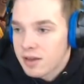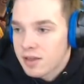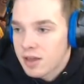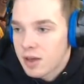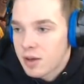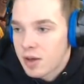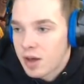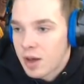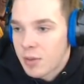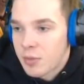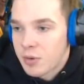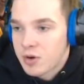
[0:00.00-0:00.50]

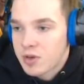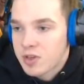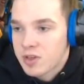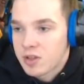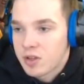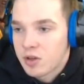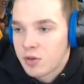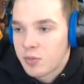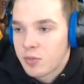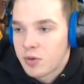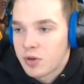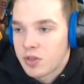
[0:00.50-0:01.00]
Because I, I
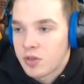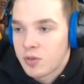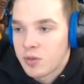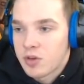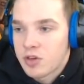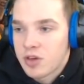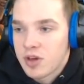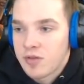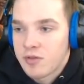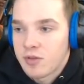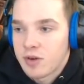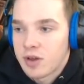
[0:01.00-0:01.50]
personally don't put too
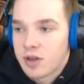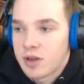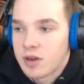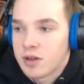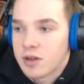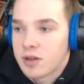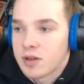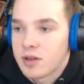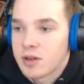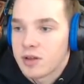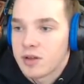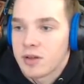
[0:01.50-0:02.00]
much effort in.
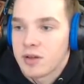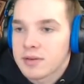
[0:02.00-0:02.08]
